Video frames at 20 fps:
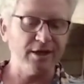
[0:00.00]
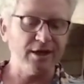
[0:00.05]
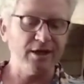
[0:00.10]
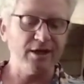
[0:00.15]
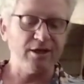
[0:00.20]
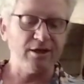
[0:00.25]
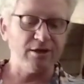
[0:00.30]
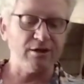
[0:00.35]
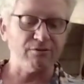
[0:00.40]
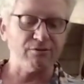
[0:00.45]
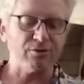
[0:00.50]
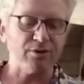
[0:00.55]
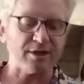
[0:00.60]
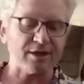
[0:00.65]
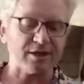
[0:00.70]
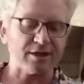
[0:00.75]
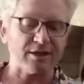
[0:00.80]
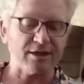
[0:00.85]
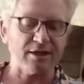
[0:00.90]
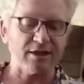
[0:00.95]
I've got
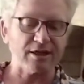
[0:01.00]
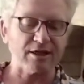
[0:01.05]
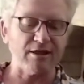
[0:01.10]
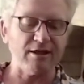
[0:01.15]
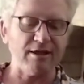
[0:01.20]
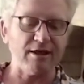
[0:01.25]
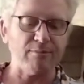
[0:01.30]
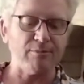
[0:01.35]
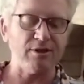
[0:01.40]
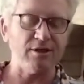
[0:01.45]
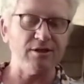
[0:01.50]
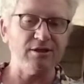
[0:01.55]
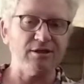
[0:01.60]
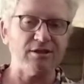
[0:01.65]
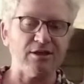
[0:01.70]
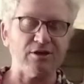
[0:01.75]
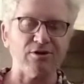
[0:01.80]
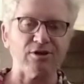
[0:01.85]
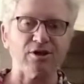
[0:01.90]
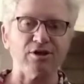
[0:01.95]
a clamp here that
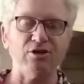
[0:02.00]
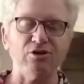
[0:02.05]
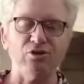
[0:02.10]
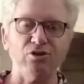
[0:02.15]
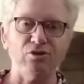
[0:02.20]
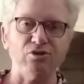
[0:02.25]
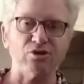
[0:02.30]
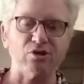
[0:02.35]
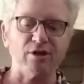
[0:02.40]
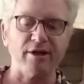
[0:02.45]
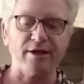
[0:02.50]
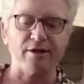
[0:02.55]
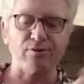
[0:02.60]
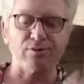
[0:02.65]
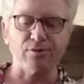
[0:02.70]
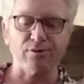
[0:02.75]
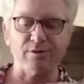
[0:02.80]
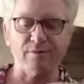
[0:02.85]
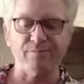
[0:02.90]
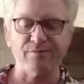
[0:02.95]
I can use later
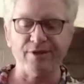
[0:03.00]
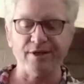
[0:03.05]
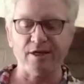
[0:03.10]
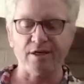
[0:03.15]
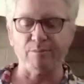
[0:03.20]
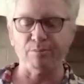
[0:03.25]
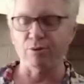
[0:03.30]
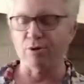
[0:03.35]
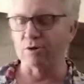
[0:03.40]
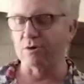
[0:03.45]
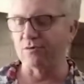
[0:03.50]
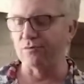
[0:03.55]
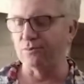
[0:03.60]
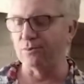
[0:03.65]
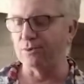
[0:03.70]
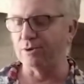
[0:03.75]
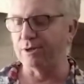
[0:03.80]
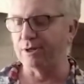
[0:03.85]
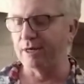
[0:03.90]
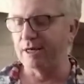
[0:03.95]
on, and a block of wood
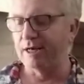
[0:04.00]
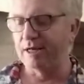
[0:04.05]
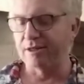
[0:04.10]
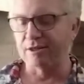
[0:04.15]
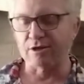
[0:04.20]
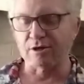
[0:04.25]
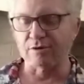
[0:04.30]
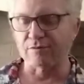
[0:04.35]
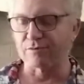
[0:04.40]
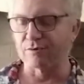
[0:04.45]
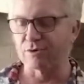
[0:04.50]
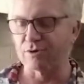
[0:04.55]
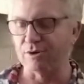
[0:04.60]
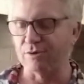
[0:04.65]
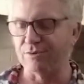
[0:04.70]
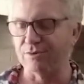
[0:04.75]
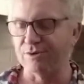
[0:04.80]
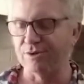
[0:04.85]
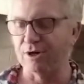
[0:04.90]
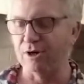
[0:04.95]
that I've got
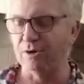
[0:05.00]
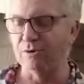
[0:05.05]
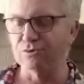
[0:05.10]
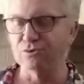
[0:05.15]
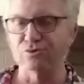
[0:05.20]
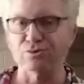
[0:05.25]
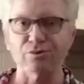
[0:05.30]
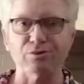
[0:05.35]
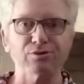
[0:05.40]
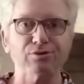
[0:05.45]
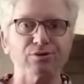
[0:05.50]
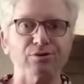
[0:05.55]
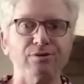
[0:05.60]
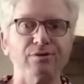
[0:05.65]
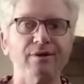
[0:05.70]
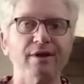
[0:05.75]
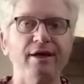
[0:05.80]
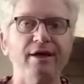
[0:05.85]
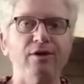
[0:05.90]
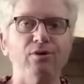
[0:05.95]
a hole drilled through,
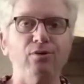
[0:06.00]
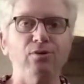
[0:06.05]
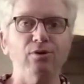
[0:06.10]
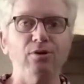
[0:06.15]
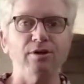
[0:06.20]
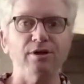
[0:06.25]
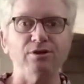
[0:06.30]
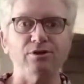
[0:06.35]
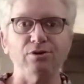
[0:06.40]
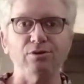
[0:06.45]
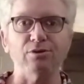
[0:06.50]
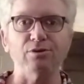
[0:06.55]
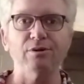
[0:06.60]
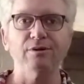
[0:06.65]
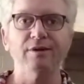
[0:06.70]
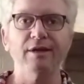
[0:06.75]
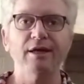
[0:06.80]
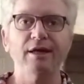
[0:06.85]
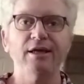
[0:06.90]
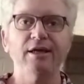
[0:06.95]
and all I do
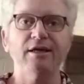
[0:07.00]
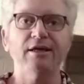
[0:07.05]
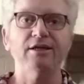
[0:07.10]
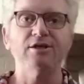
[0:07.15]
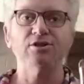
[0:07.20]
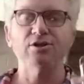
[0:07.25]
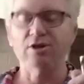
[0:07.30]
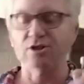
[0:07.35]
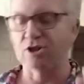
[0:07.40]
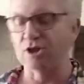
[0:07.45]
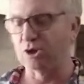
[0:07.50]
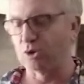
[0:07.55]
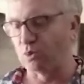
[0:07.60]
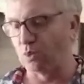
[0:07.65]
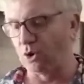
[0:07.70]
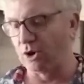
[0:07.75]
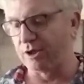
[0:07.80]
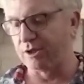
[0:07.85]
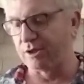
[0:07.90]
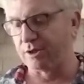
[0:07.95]
is I just
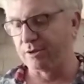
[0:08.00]
wind.